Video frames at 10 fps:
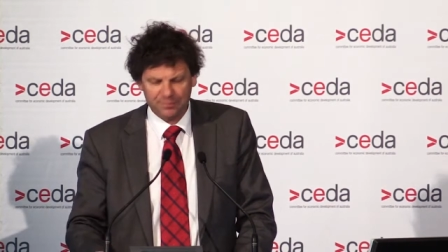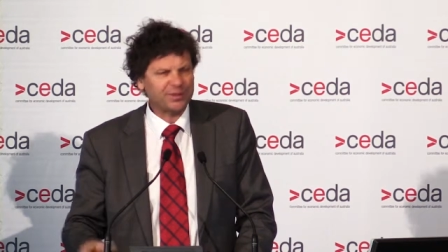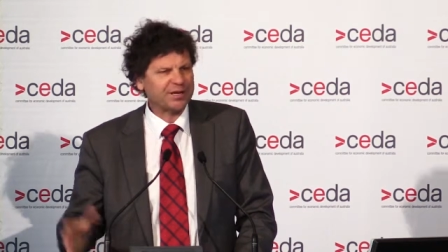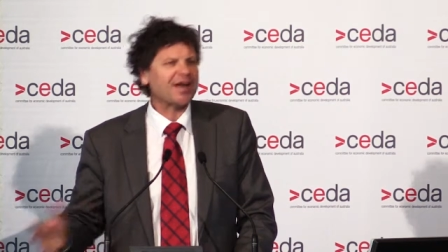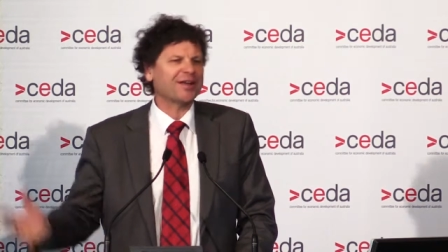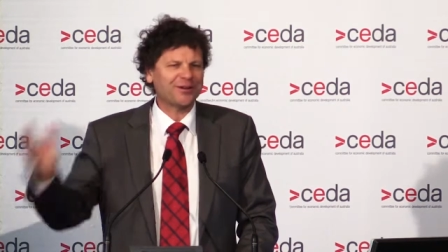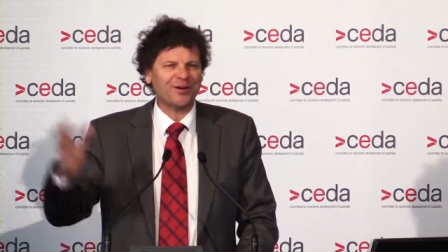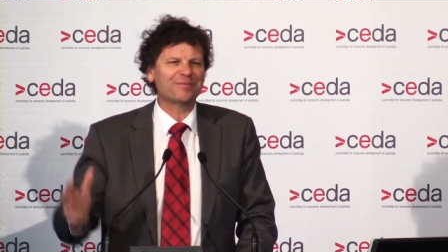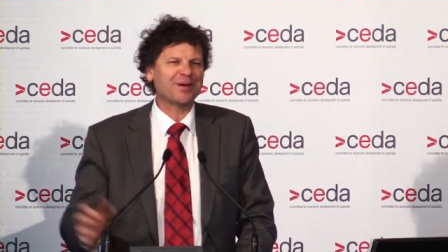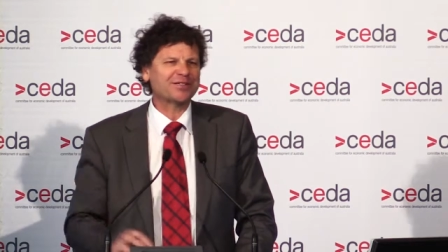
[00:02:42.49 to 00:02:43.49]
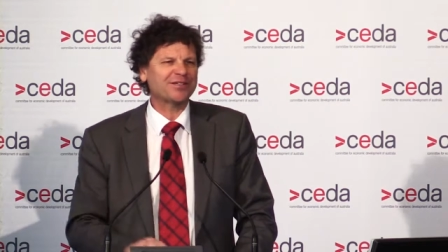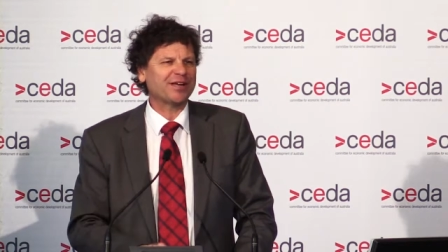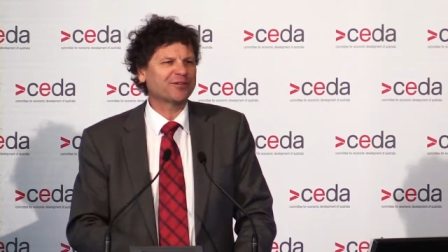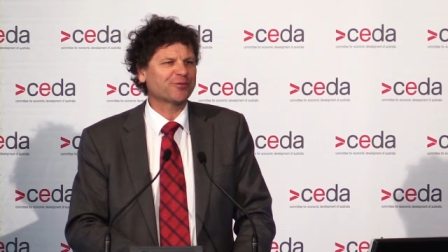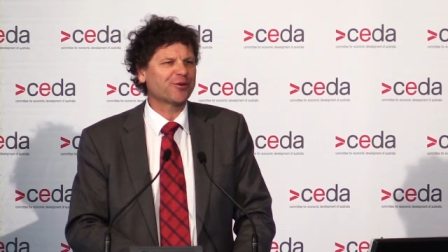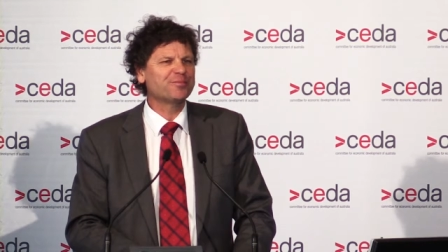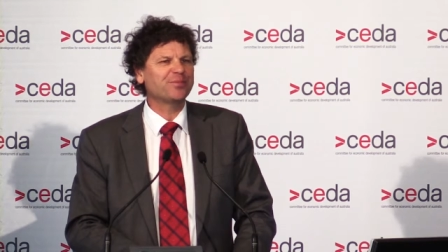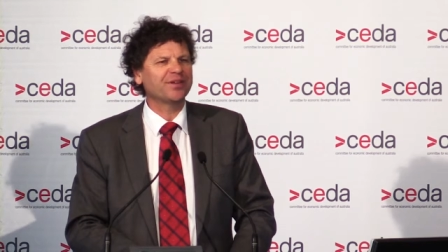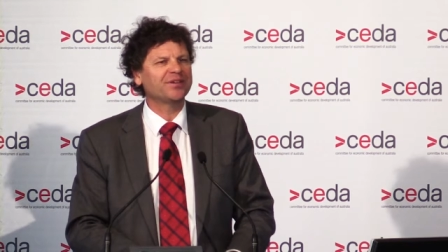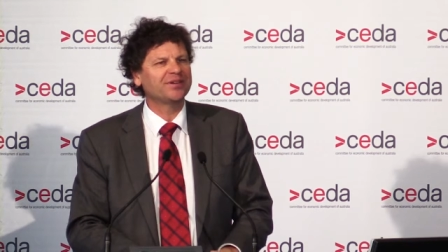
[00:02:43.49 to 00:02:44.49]
But again, going back to that group
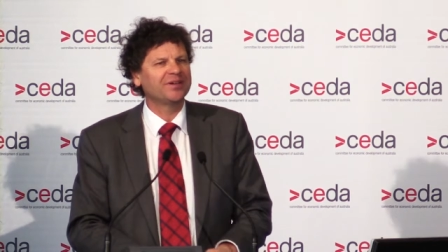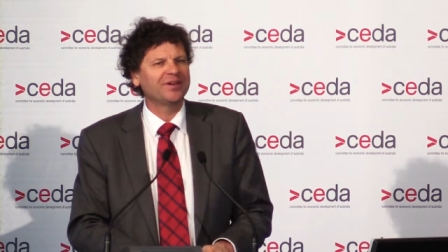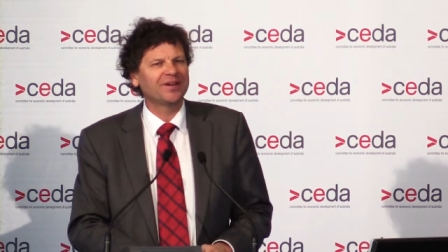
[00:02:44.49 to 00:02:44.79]
that,